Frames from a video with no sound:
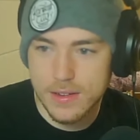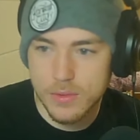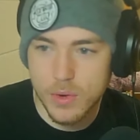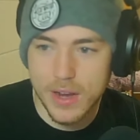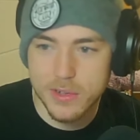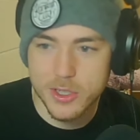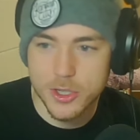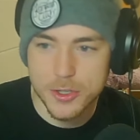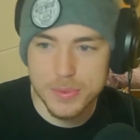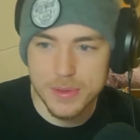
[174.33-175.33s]
Why would
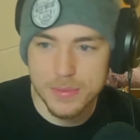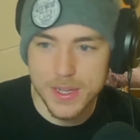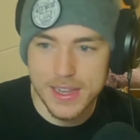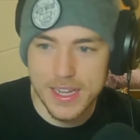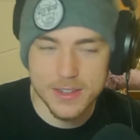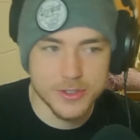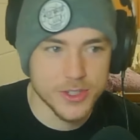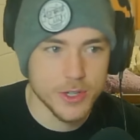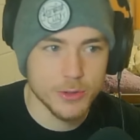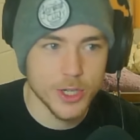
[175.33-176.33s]
sharks be able to make that? There's
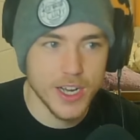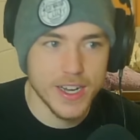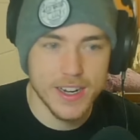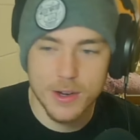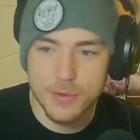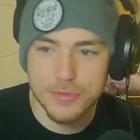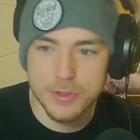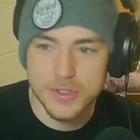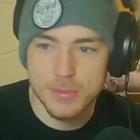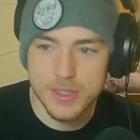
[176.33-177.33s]
no shot. I
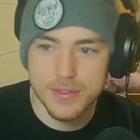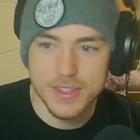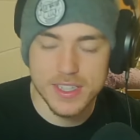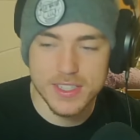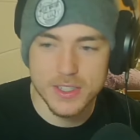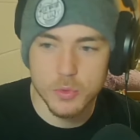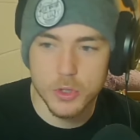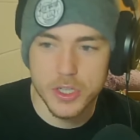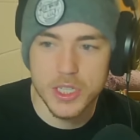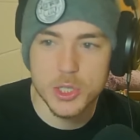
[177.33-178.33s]
refuse to believe that this is a
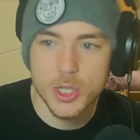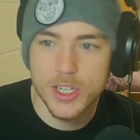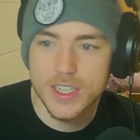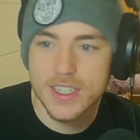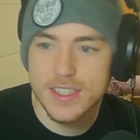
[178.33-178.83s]
Wookiee shark.